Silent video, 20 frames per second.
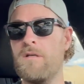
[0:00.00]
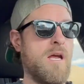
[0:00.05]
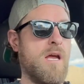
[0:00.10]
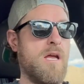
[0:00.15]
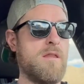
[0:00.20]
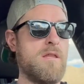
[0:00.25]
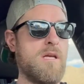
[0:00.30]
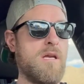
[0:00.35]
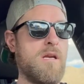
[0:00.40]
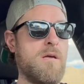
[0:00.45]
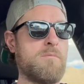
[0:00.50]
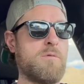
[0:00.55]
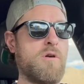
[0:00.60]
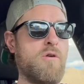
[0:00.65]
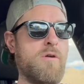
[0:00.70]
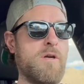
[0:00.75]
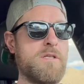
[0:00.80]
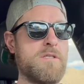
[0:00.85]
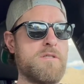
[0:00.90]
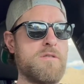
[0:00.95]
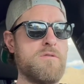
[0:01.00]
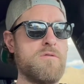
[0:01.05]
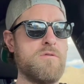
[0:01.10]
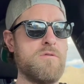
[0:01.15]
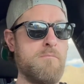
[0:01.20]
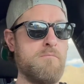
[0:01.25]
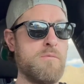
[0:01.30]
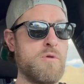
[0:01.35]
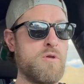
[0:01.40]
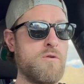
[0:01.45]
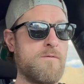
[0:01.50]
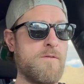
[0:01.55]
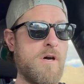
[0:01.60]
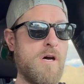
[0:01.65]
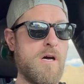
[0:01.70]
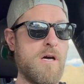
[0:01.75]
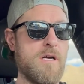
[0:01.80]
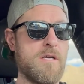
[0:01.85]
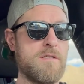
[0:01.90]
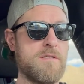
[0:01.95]
And then I'm going to move
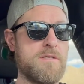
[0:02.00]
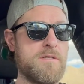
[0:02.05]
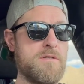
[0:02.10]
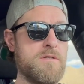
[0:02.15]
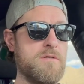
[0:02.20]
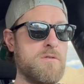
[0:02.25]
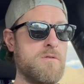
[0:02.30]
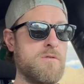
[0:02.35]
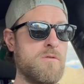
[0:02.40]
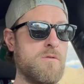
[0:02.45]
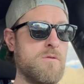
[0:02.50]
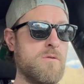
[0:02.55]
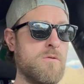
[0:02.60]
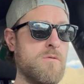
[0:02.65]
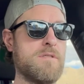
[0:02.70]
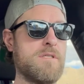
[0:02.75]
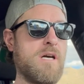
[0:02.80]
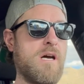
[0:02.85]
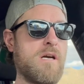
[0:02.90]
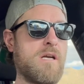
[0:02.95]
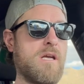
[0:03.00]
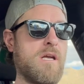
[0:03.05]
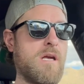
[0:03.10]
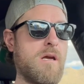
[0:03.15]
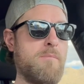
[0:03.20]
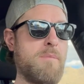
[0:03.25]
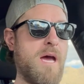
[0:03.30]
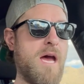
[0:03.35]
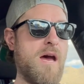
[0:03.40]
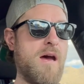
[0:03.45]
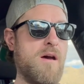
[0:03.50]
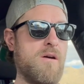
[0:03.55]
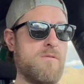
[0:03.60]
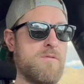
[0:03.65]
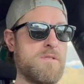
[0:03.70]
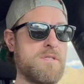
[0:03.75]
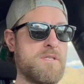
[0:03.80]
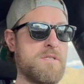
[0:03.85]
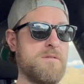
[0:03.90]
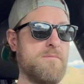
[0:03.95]
on to talking
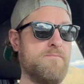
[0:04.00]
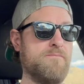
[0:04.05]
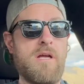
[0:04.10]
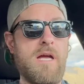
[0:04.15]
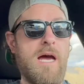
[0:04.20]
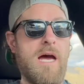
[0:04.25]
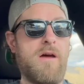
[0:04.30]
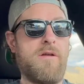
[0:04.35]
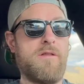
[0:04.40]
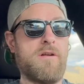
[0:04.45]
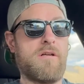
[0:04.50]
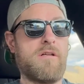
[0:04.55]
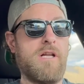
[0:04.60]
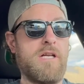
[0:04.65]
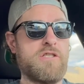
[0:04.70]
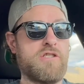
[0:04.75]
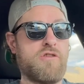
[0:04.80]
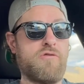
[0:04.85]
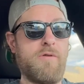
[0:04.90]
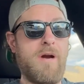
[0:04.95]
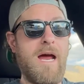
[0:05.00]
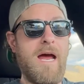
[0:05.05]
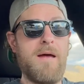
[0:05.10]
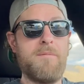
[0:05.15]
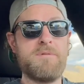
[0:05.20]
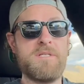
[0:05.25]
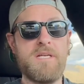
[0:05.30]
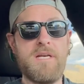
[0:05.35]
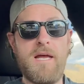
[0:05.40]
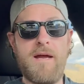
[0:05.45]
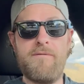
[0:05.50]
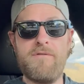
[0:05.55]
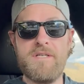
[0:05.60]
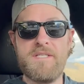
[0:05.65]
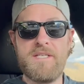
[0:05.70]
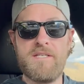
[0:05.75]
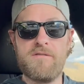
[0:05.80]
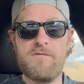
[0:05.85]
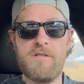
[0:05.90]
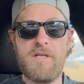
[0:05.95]
about how the clutch grabs in every
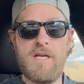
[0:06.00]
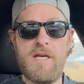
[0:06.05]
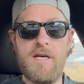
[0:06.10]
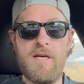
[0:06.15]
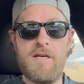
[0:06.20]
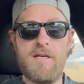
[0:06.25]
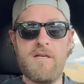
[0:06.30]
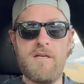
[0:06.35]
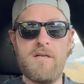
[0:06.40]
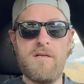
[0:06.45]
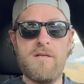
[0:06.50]
single gear